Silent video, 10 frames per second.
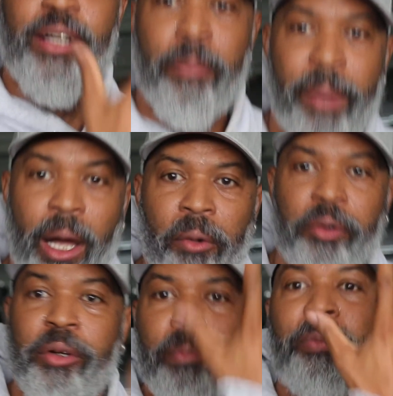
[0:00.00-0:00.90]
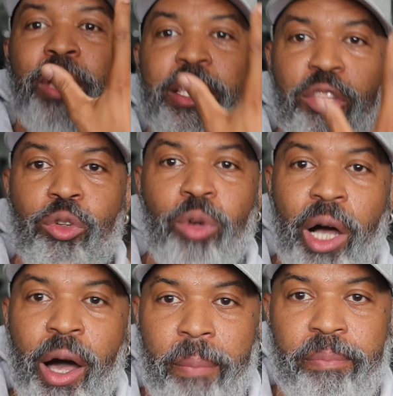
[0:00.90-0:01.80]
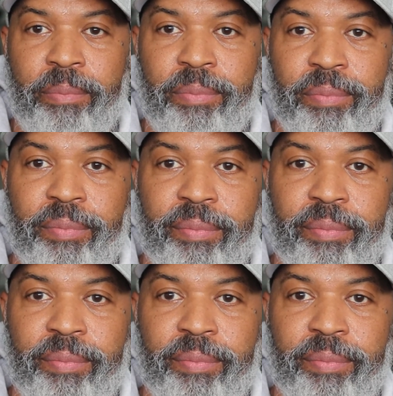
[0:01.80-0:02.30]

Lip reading: power to bring you up.